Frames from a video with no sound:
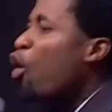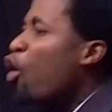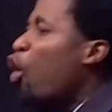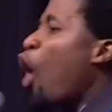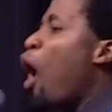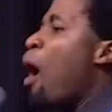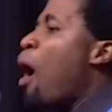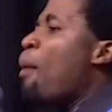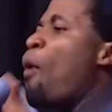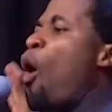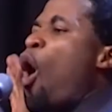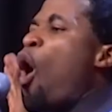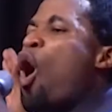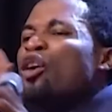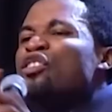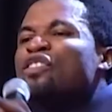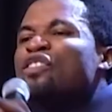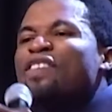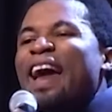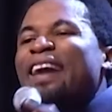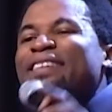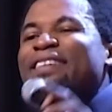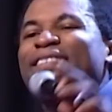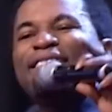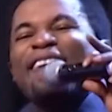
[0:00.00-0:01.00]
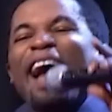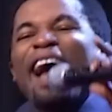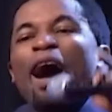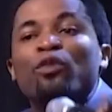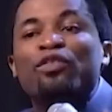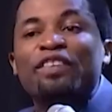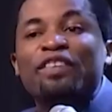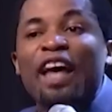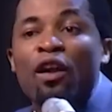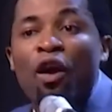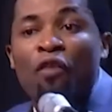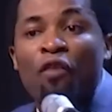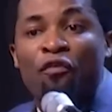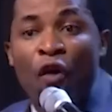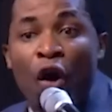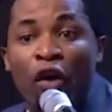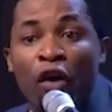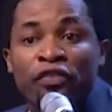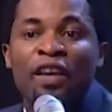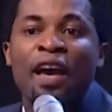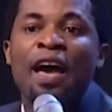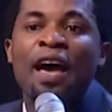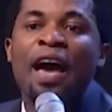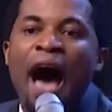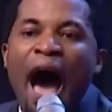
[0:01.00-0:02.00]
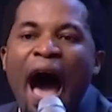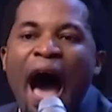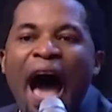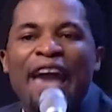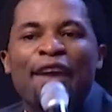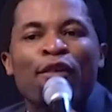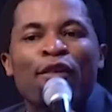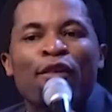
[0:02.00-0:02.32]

come 100,000 of us are in